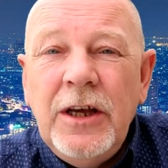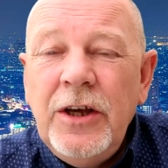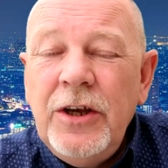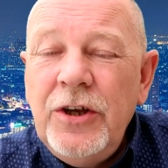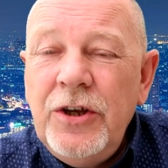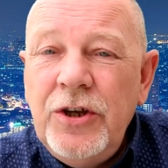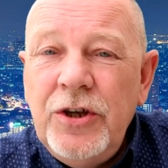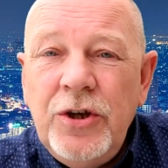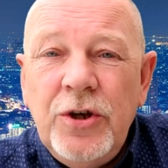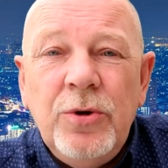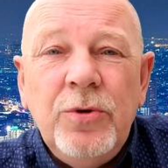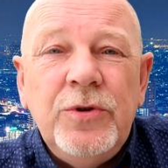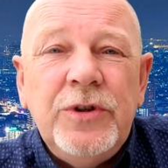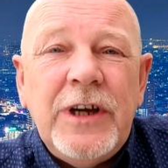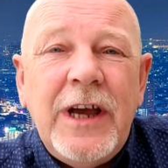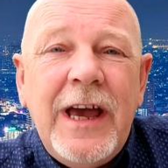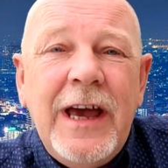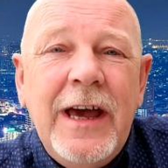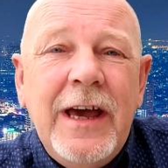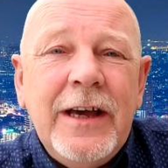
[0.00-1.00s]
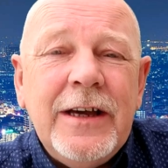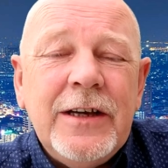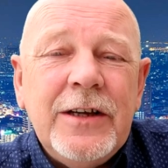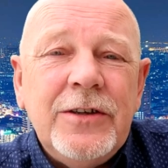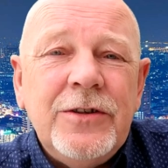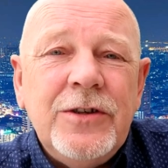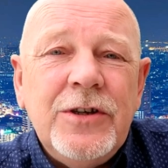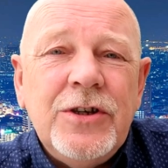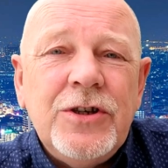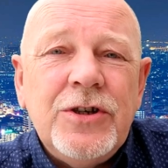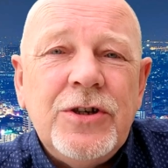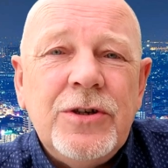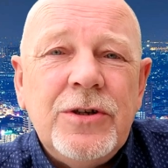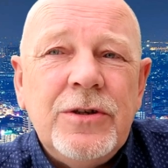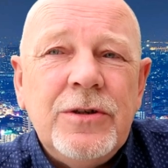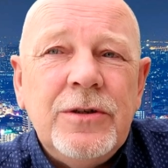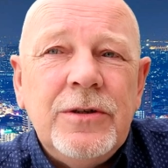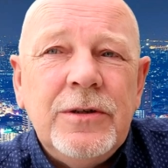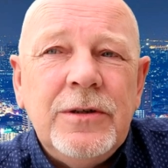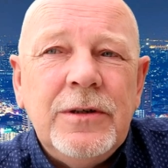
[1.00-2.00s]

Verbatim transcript: Huge air conditioned